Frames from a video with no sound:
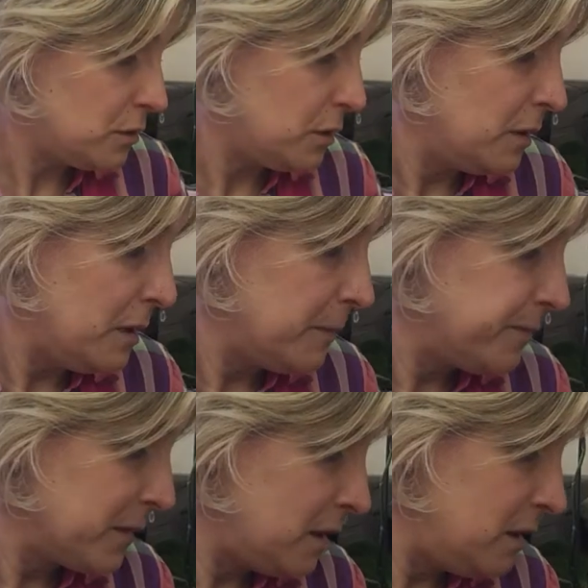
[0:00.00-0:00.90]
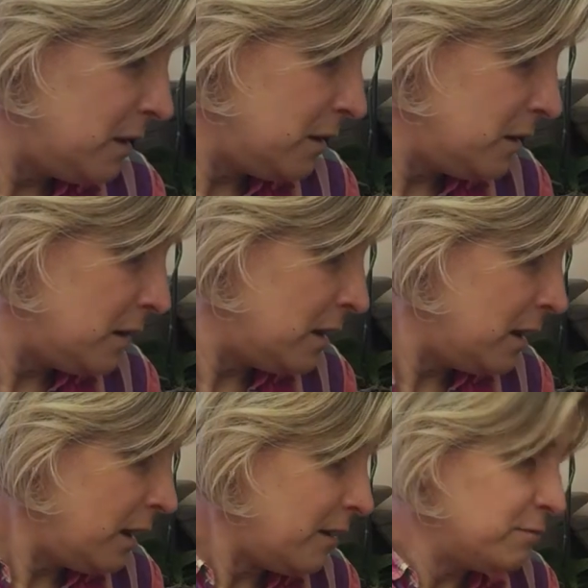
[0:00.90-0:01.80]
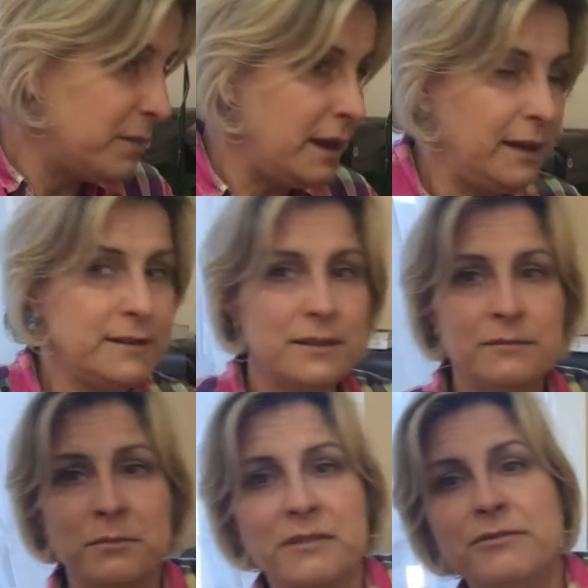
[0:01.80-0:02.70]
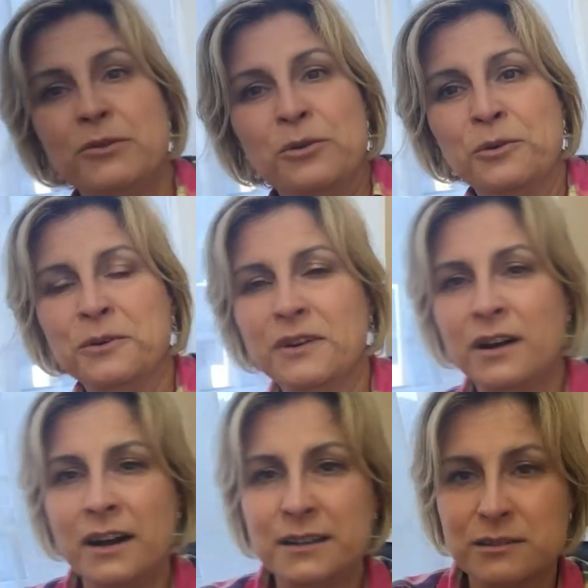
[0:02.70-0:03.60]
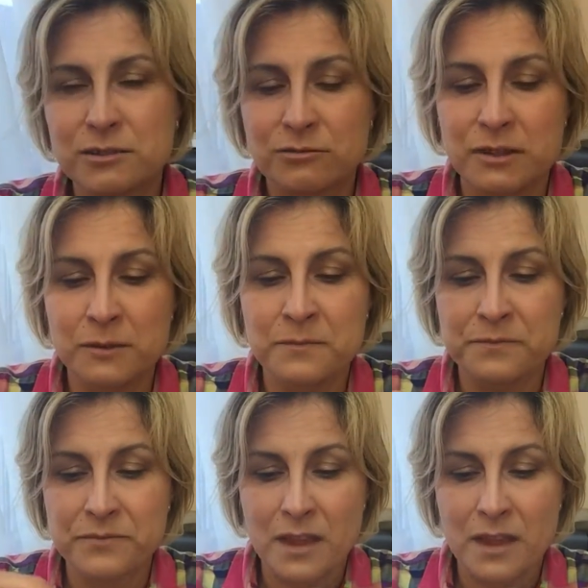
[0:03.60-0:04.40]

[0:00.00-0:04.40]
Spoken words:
So I have made before ice cream